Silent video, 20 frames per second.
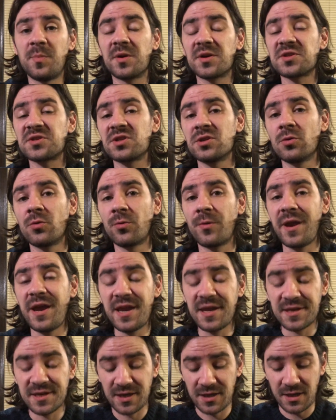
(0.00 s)
personal
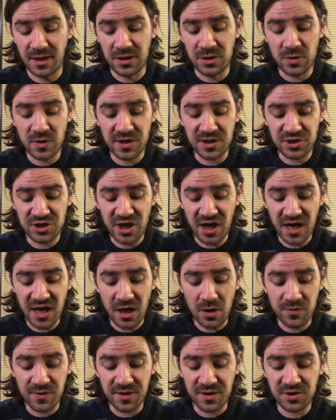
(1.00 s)
read you can check
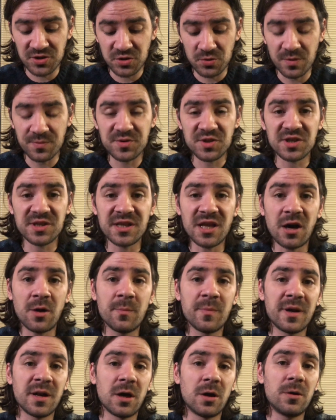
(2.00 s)
out the description
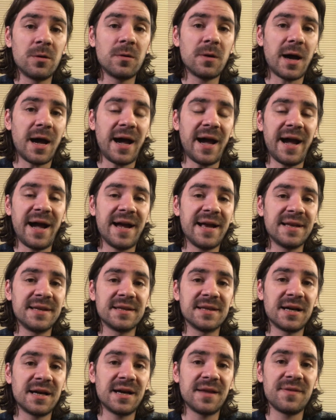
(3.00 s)
down below
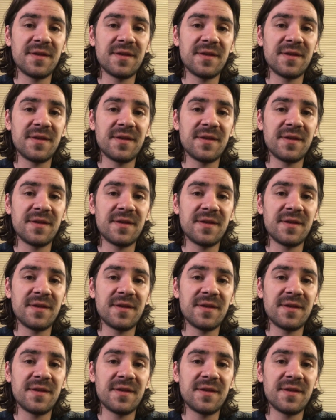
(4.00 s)
and uh,